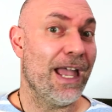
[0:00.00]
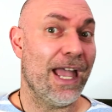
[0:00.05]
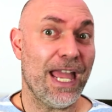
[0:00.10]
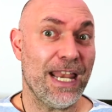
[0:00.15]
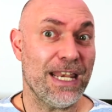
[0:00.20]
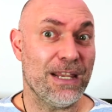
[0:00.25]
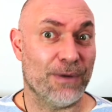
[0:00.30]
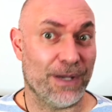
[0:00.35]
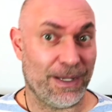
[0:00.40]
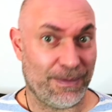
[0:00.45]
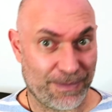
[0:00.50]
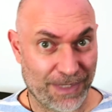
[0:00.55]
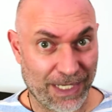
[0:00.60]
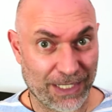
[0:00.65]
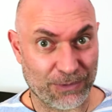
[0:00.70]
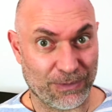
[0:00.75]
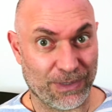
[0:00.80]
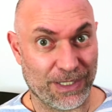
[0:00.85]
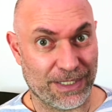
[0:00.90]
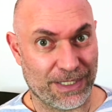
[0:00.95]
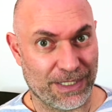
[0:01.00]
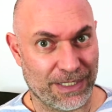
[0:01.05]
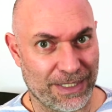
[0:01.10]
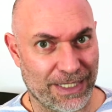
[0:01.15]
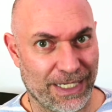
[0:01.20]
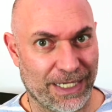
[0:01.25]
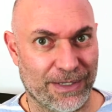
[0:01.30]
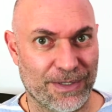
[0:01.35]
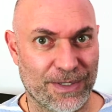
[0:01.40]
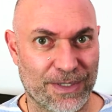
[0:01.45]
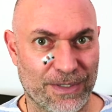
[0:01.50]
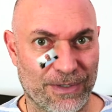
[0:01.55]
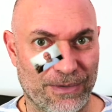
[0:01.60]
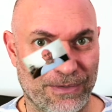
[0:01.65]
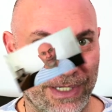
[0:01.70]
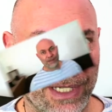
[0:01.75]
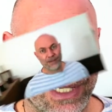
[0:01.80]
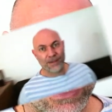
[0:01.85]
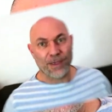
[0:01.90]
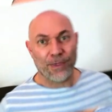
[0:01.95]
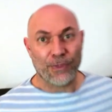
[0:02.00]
Anyway, that was second story.